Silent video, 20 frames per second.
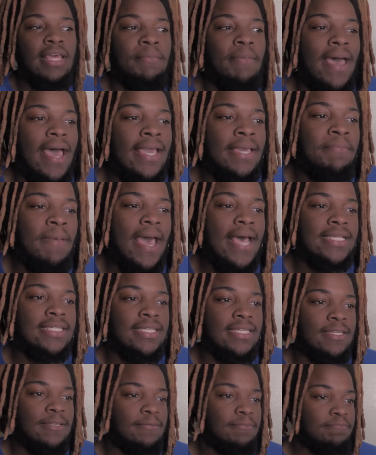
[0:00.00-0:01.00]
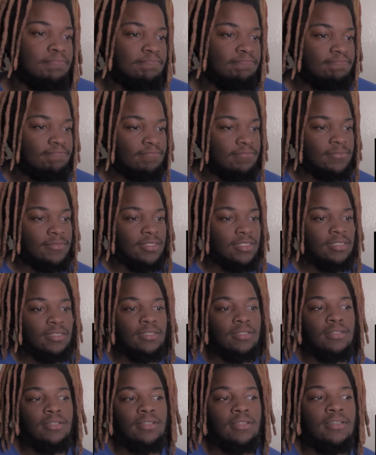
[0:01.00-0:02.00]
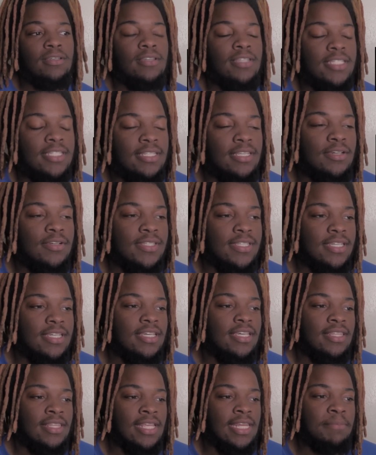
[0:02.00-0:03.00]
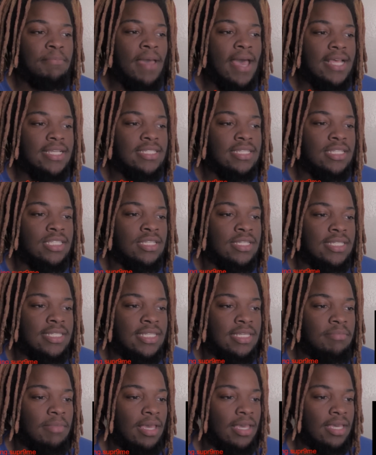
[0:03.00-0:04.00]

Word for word: Isaiah pass Thomas it. Just needs to inbound the ball to win the game. It, then he passes it to his teammates.